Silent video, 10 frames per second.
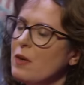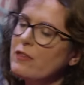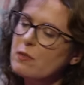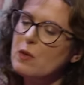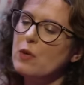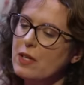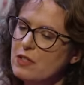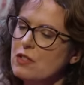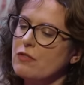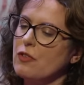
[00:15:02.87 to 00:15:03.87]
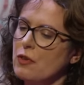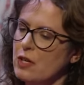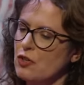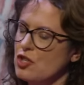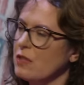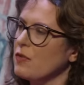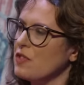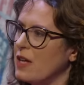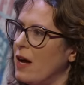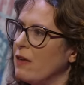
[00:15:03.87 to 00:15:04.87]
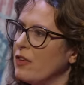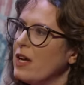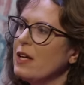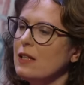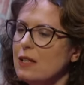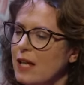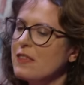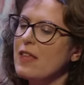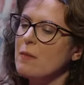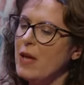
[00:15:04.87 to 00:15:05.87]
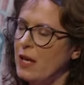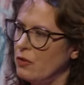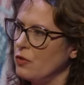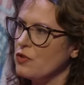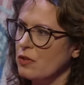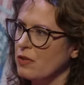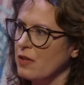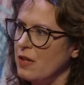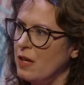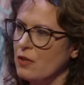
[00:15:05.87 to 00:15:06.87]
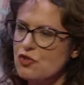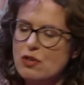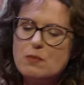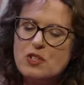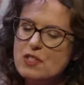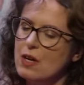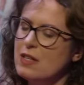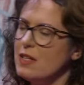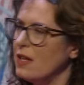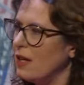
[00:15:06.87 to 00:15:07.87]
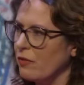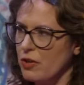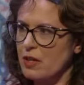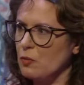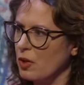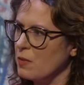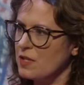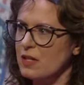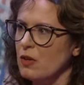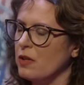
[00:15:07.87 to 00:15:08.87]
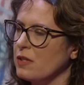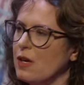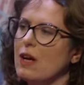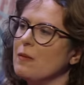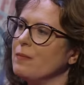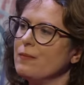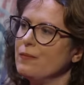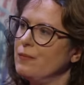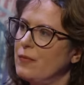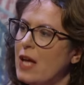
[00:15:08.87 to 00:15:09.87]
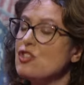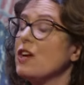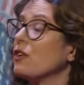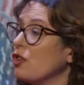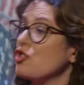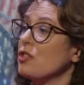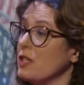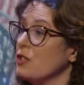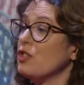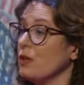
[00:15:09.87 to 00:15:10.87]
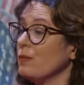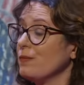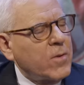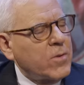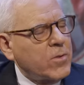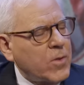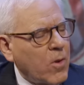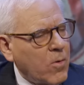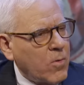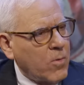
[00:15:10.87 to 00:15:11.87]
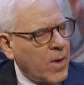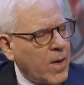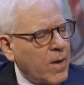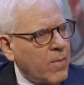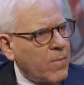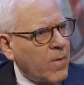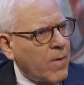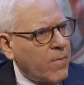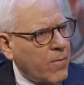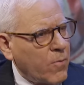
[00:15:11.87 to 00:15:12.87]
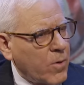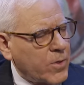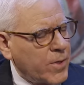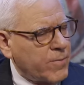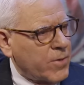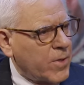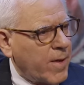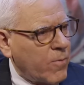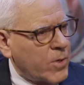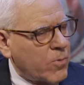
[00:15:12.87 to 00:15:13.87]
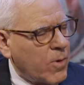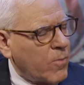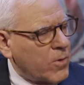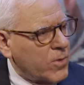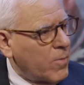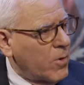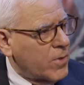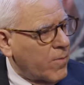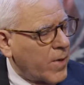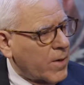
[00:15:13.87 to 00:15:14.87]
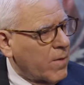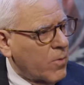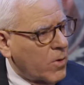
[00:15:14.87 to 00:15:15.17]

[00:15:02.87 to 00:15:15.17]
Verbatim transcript: You have to be willing to defer to your chief of staff, let them handle certain things. Trump just undid everything Priebus did all the time. And Jared Kushner did too. So, uh, of the four chiefs of staff, which one was the most effective, or